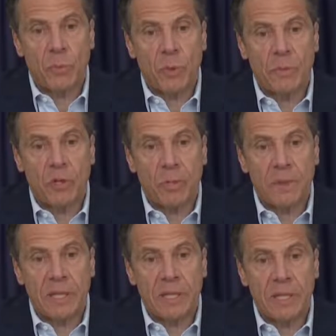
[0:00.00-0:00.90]
will be
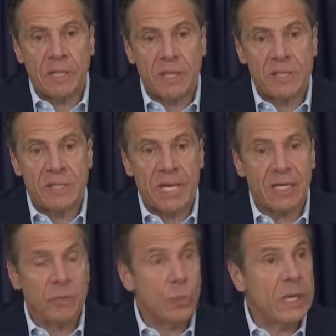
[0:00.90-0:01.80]
opening the
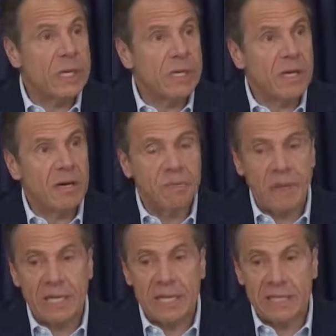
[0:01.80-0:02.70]
second week of
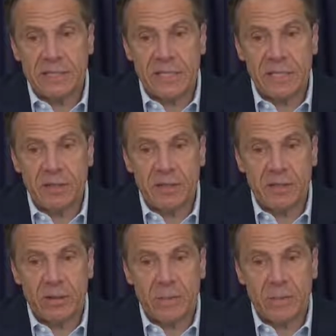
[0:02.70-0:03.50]
May 19th.